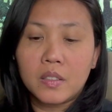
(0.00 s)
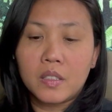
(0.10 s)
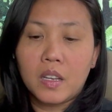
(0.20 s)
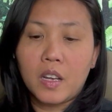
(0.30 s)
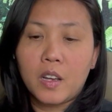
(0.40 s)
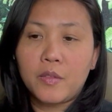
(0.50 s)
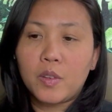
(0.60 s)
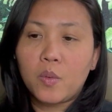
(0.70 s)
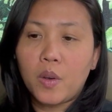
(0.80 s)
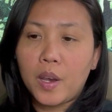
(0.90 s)
they have
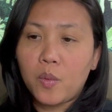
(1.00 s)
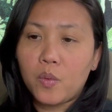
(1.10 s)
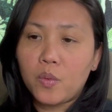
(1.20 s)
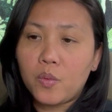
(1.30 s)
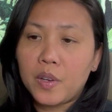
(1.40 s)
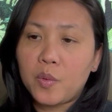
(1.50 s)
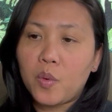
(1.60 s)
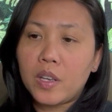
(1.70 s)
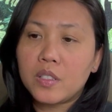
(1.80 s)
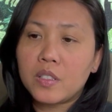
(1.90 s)
the
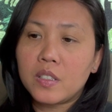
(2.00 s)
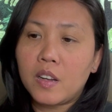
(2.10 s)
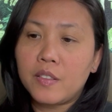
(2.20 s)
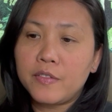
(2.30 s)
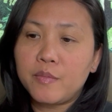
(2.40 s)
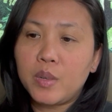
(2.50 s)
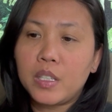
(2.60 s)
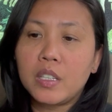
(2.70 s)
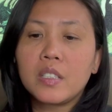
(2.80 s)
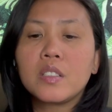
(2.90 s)
white stuff, but
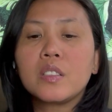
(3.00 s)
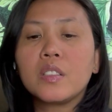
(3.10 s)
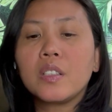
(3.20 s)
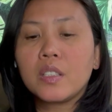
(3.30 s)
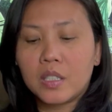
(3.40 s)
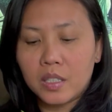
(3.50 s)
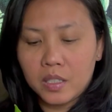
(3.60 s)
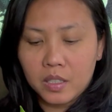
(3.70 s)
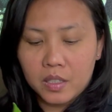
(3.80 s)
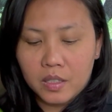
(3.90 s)
it's
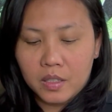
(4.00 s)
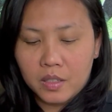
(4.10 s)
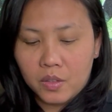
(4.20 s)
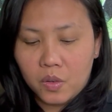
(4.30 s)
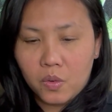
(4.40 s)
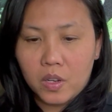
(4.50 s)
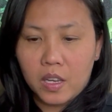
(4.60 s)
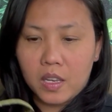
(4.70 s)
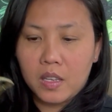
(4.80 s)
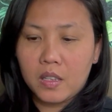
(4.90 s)

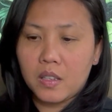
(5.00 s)
okay.